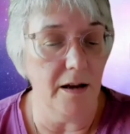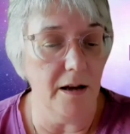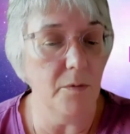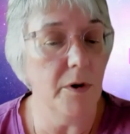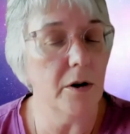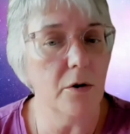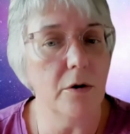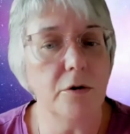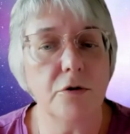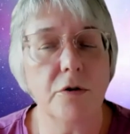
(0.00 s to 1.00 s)
And we're
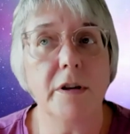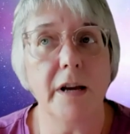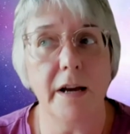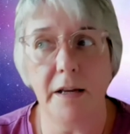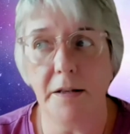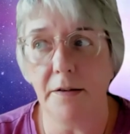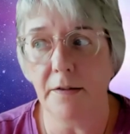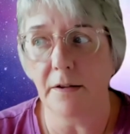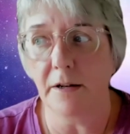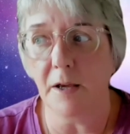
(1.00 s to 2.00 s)
going to the
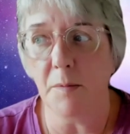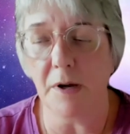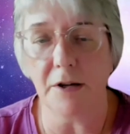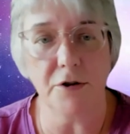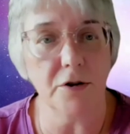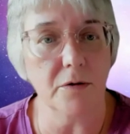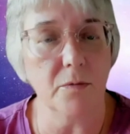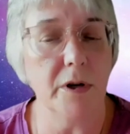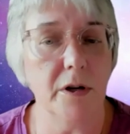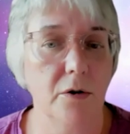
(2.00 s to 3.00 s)
8th dimension.
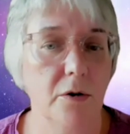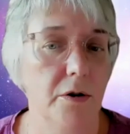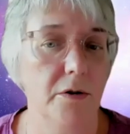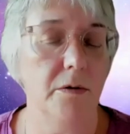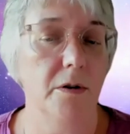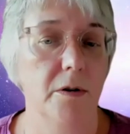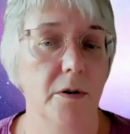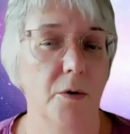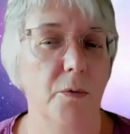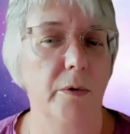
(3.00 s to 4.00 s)
We're going
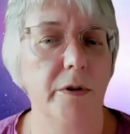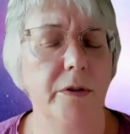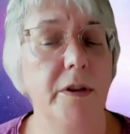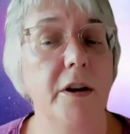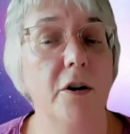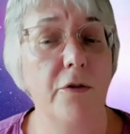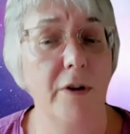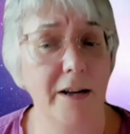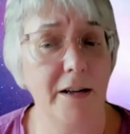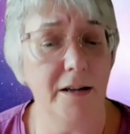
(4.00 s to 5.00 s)
with the
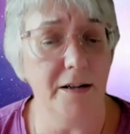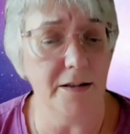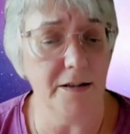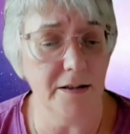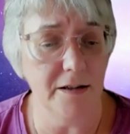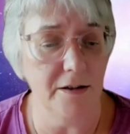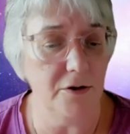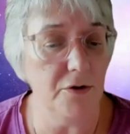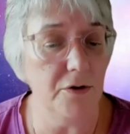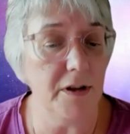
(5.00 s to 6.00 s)
Orions
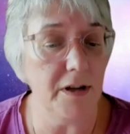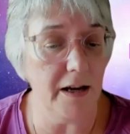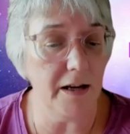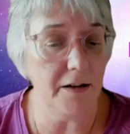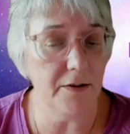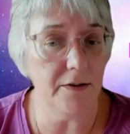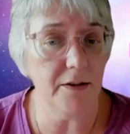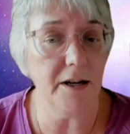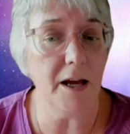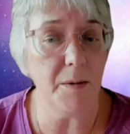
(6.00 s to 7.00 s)
to the 8th
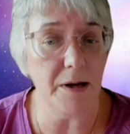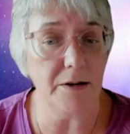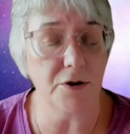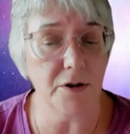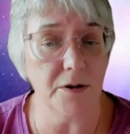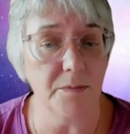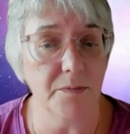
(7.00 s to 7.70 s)
dimension.